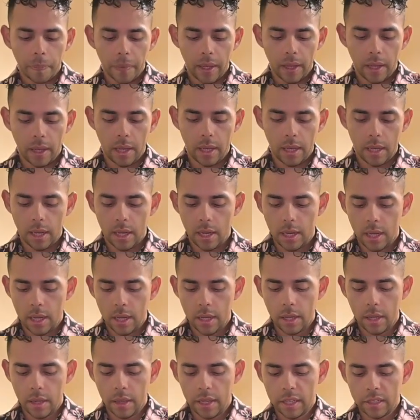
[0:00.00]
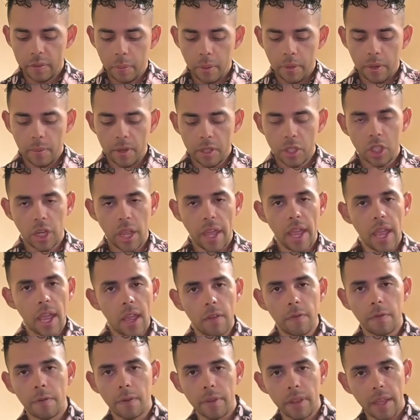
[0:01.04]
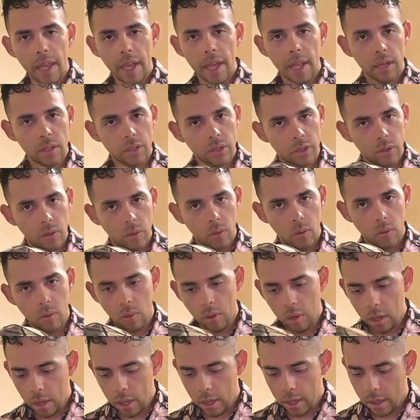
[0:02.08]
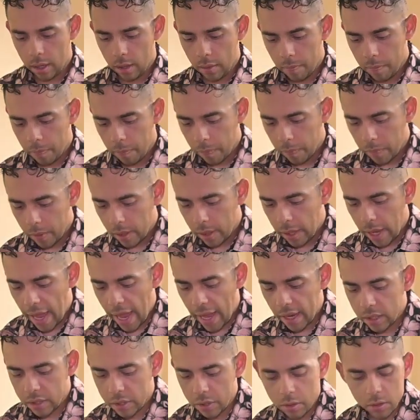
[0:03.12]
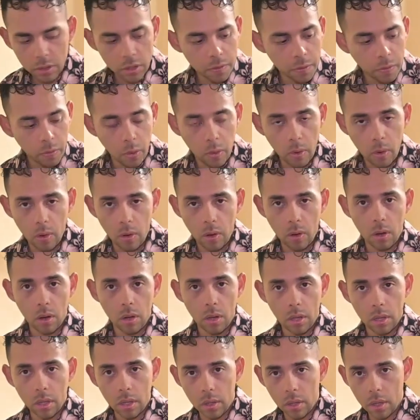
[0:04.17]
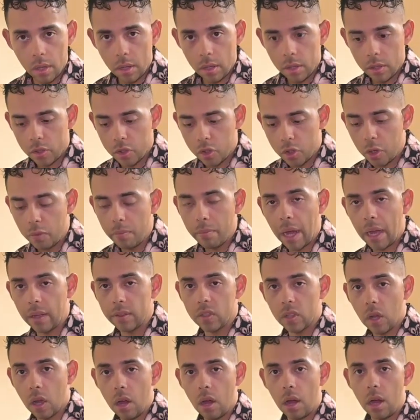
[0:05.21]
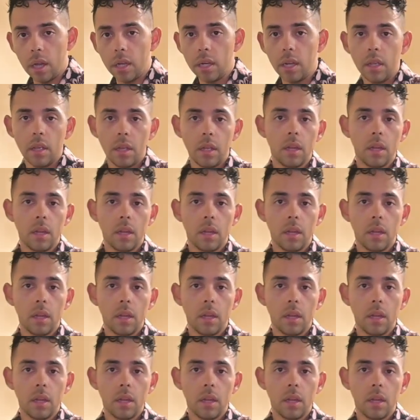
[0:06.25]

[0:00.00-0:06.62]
And that's pretty much it for the actual uh, accessories for to mount on.